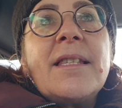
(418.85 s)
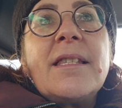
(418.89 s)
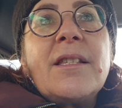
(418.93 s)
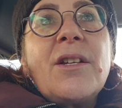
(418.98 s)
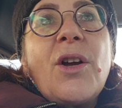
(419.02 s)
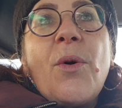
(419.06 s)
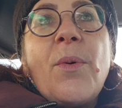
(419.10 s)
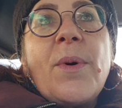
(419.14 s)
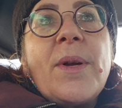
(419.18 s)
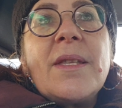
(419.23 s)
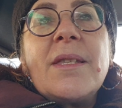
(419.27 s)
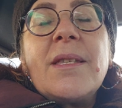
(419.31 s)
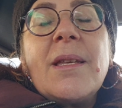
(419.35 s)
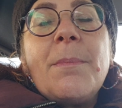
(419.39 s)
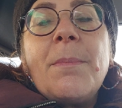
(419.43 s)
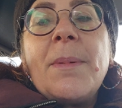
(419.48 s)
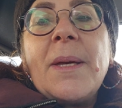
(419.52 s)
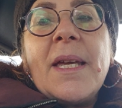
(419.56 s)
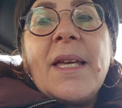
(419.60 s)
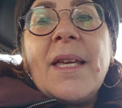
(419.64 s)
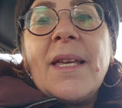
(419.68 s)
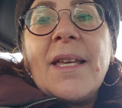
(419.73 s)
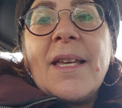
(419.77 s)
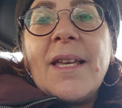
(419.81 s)
going to
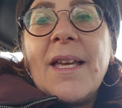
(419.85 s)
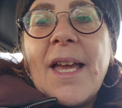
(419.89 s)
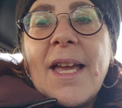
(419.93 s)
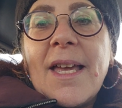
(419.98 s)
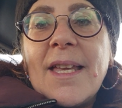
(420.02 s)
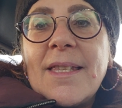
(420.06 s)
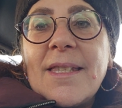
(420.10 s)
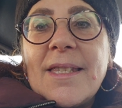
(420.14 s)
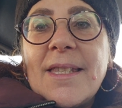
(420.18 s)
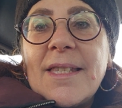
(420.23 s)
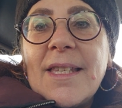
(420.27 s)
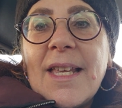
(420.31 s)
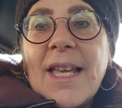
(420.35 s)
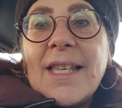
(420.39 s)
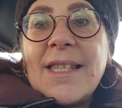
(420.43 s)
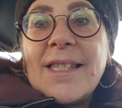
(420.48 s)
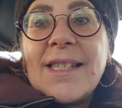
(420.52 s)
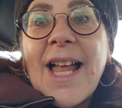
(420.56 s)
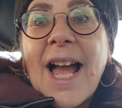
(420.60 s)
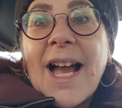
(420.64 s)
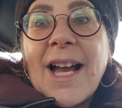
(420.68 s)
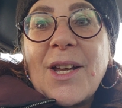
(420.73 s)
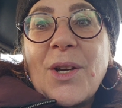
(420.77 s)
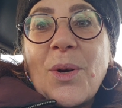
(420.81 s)
be, it's
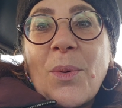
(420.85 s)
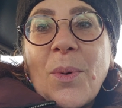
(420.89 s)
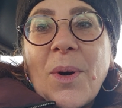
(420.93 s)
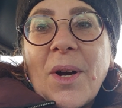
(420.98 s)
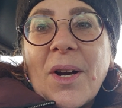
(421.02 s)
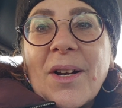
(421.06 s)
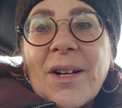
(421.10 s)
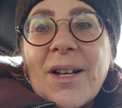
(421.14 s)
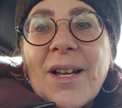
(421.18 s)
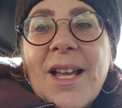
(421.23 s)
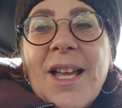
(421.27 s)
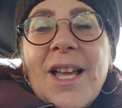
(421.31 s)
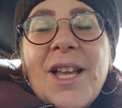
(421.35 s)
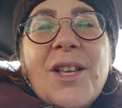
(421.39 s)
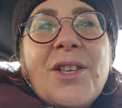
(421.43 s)
not going to work.